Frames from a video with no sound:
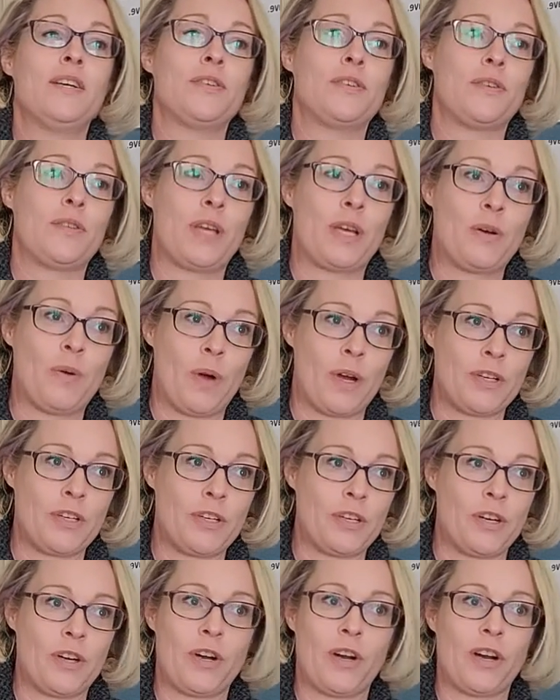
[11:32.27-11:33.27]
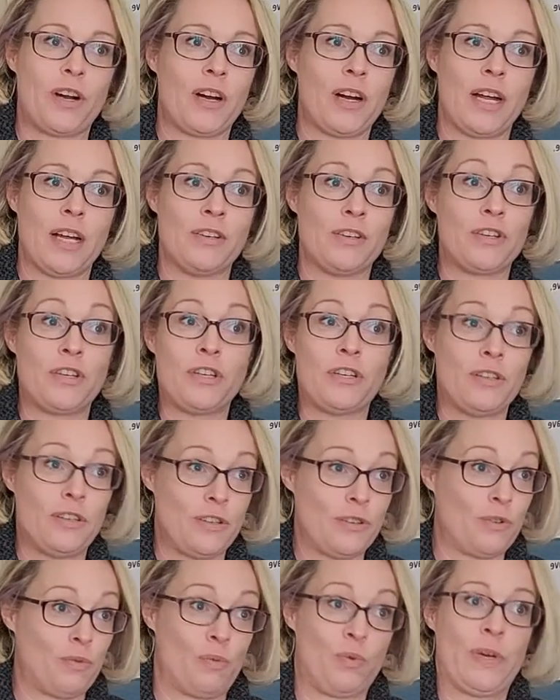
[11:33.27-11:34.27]
So they questioned her, and she's
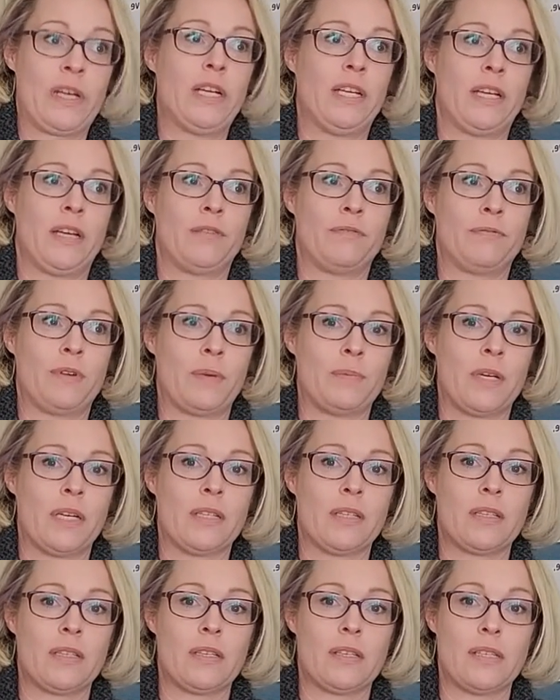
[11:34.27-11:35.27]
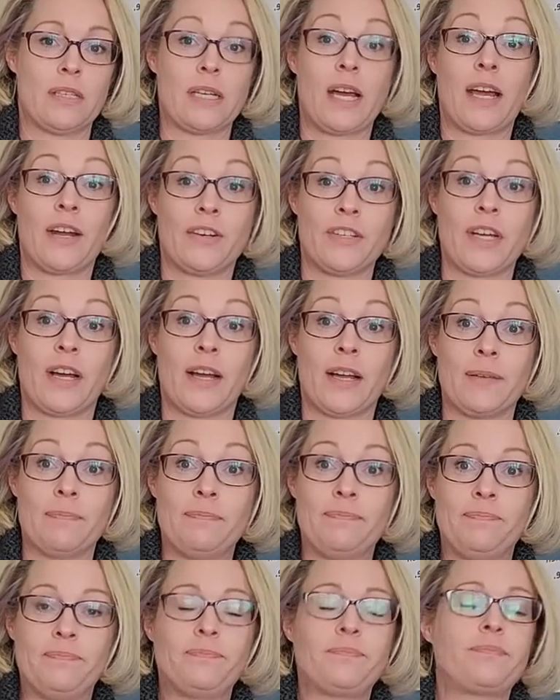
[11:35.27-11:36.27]
just reeling from it this entire
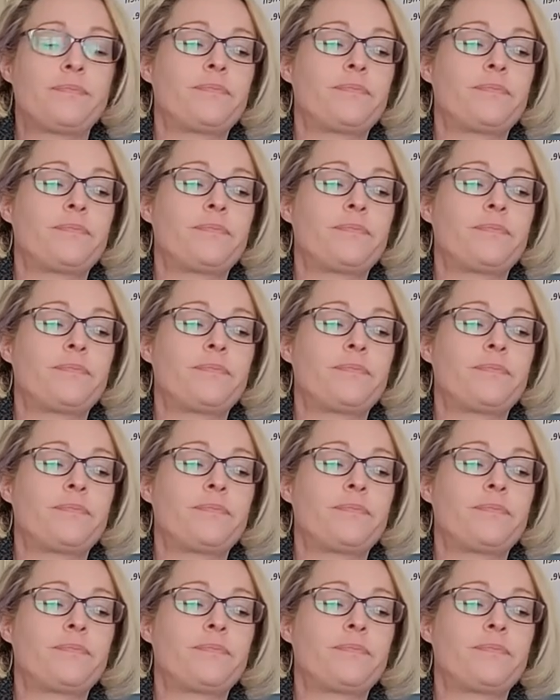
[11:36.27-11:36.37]
time.